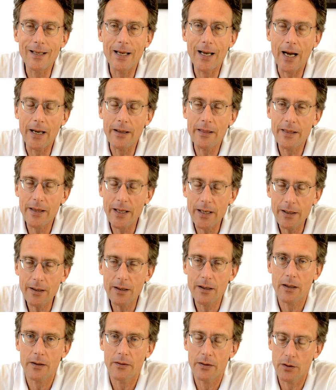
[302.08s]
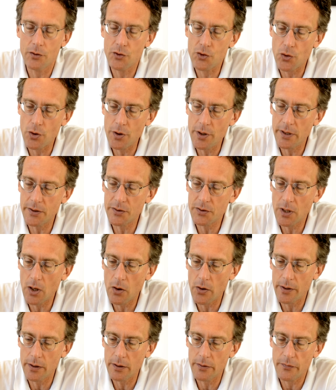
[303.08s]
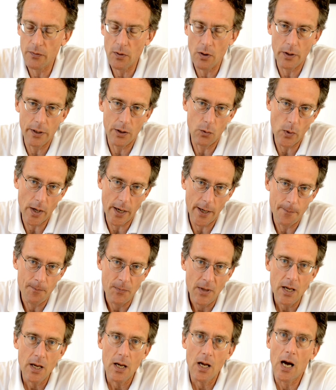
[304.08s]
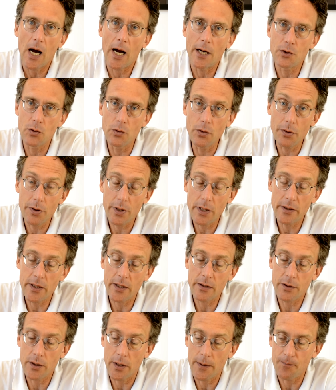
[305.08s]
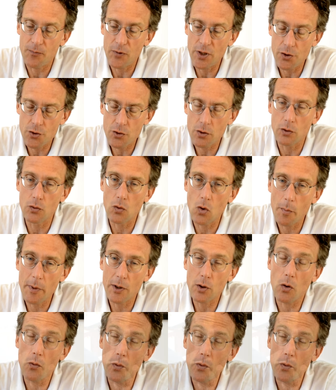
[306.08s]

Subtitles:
I think the journey is going the following way. I do think that the digital nomad or